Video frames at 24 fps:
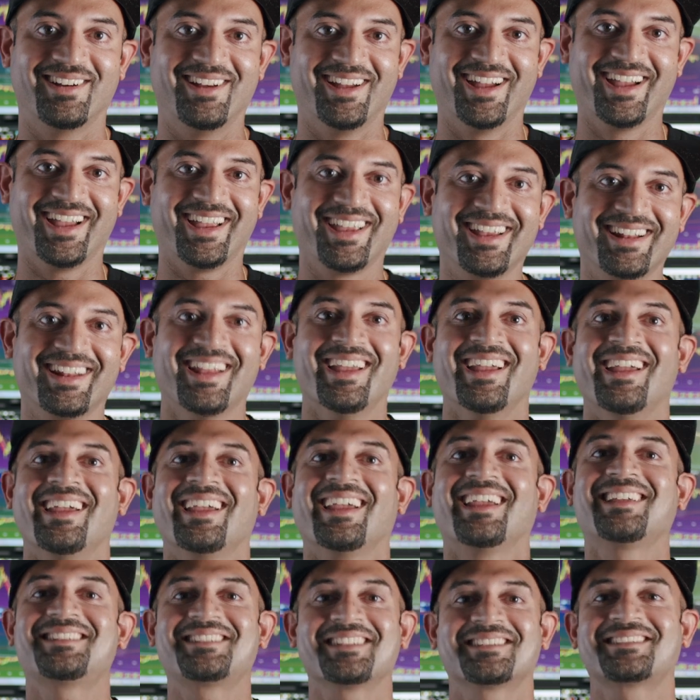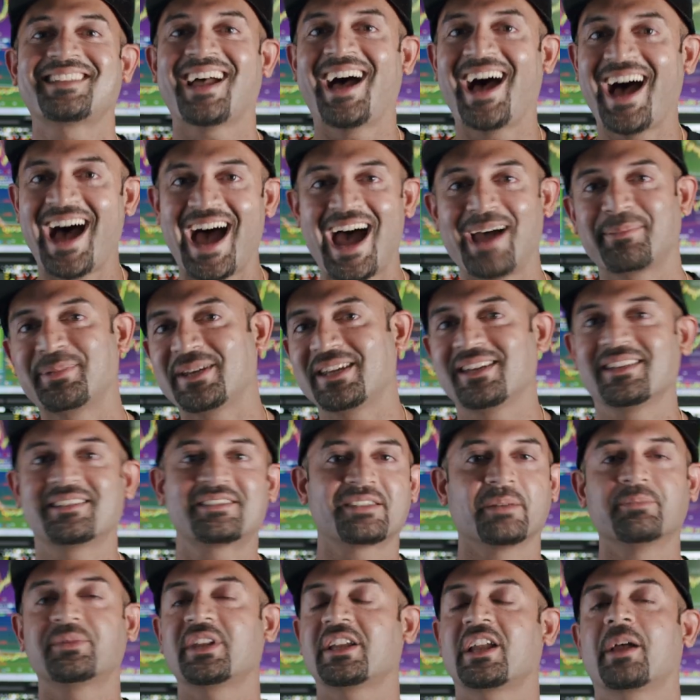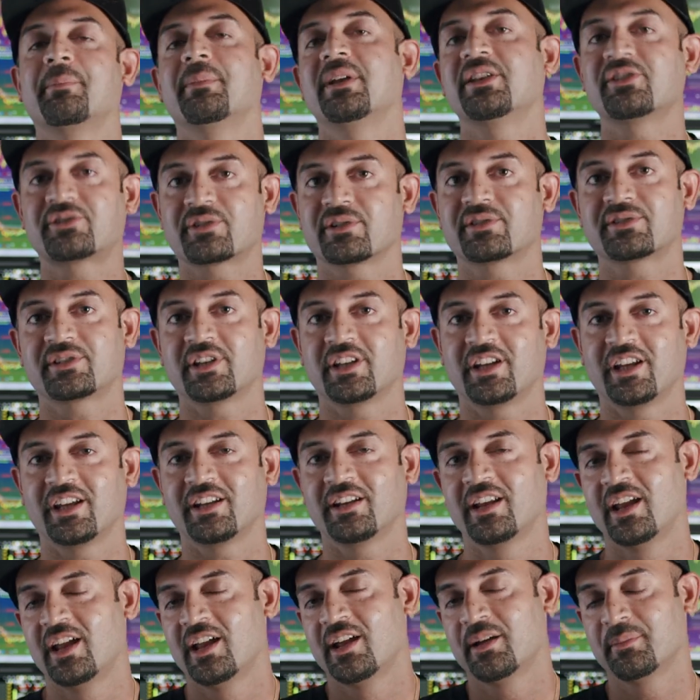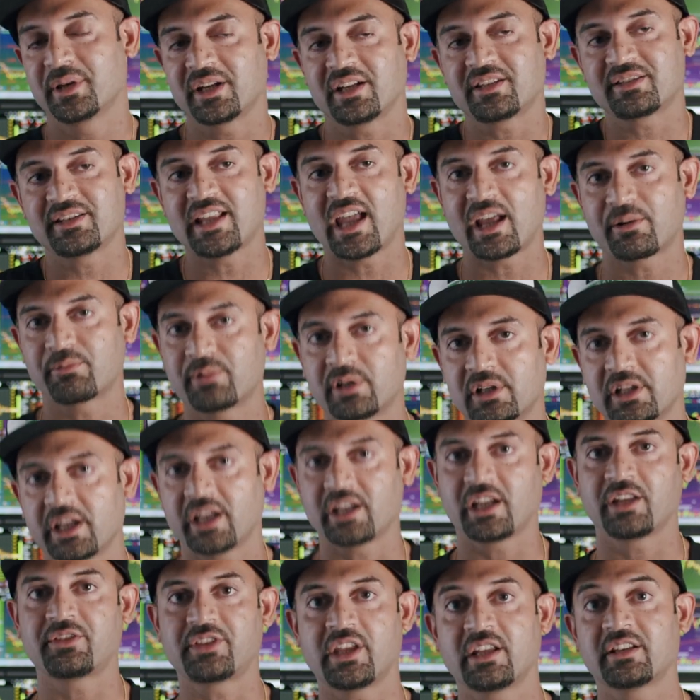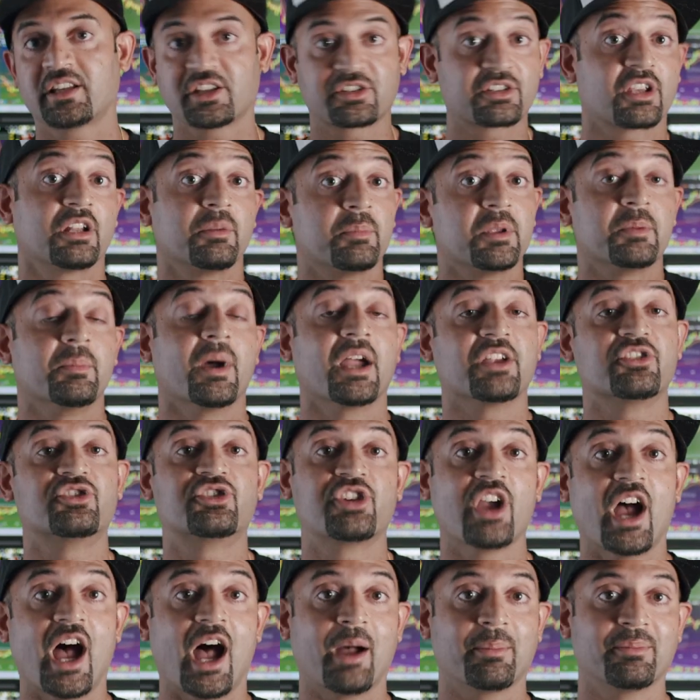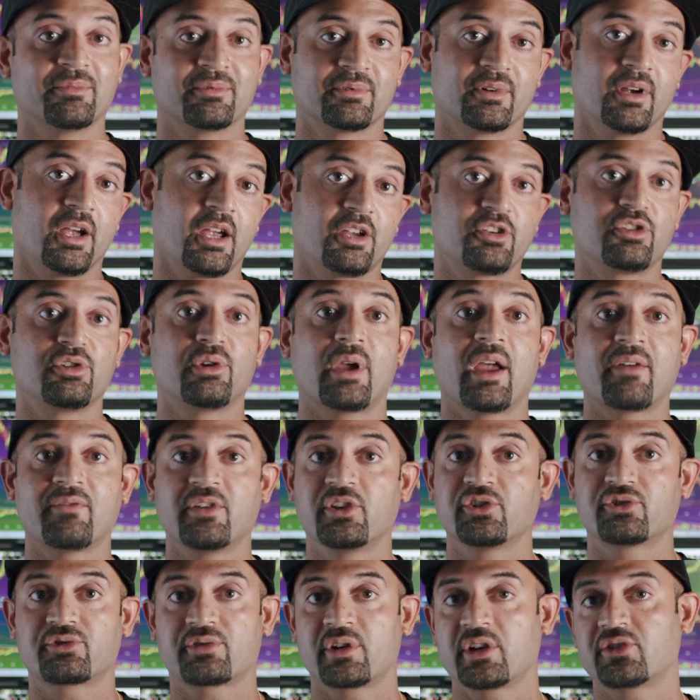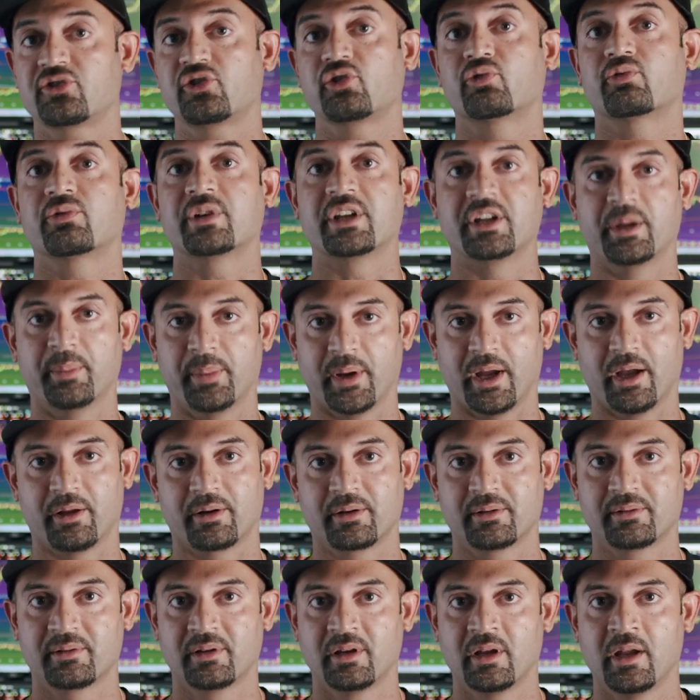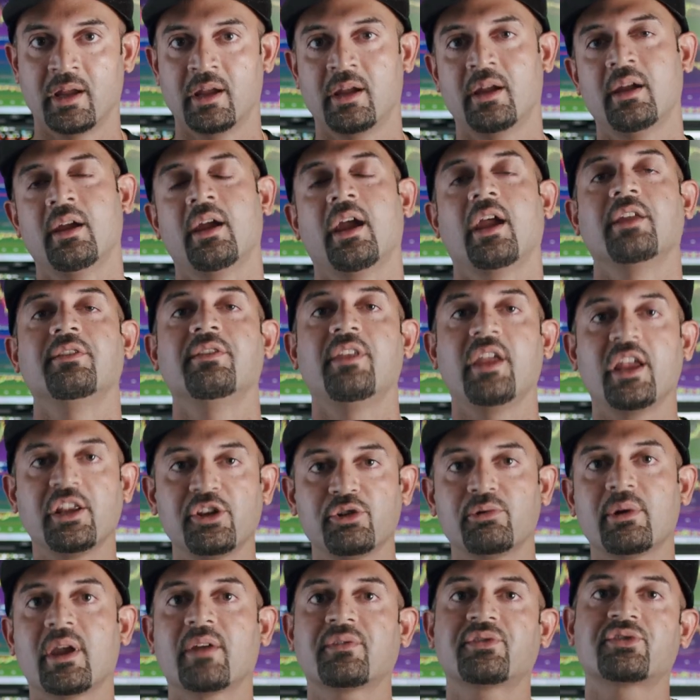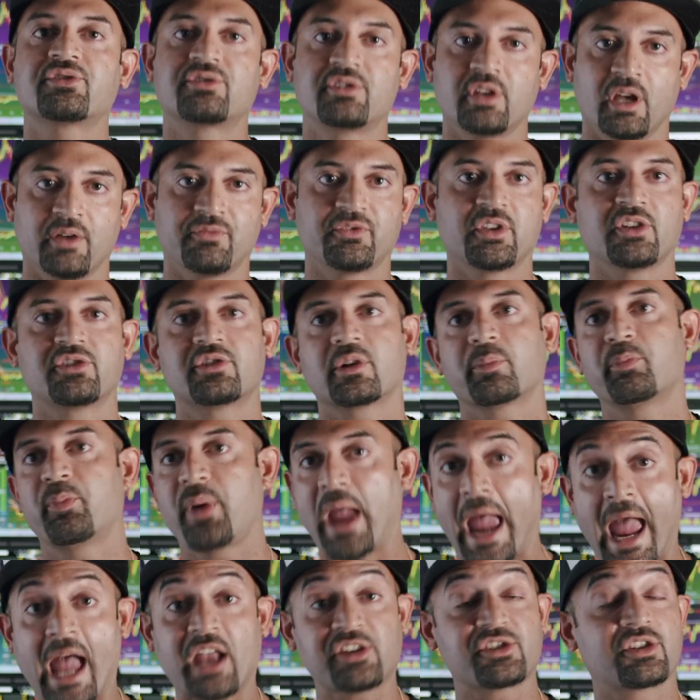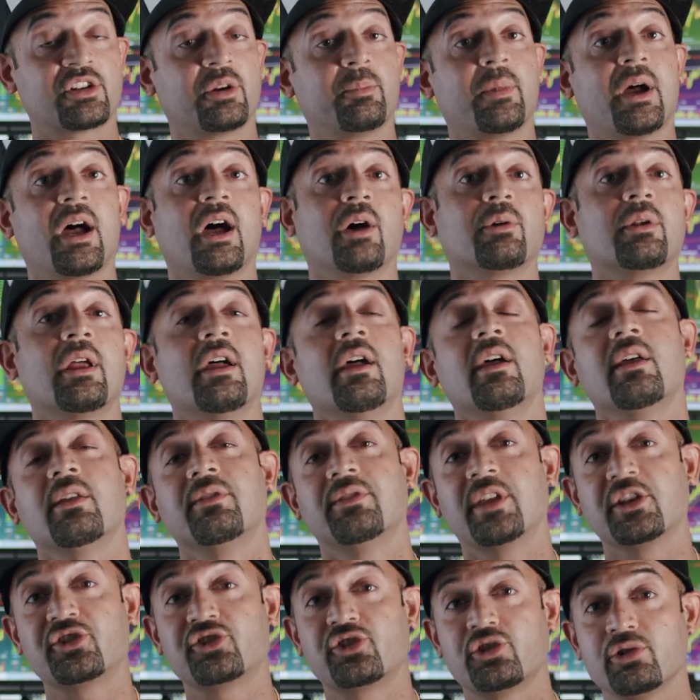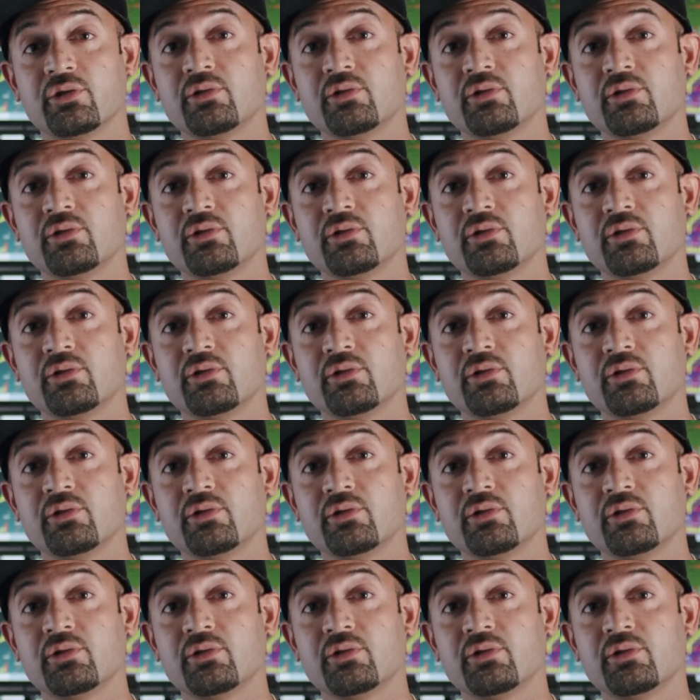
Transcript: right? It's just a hobby, it's something I'm interested in, but it's not really anything that's gonna be my job, right? You have interests you read about. And then you have stuff that you're passionate about, that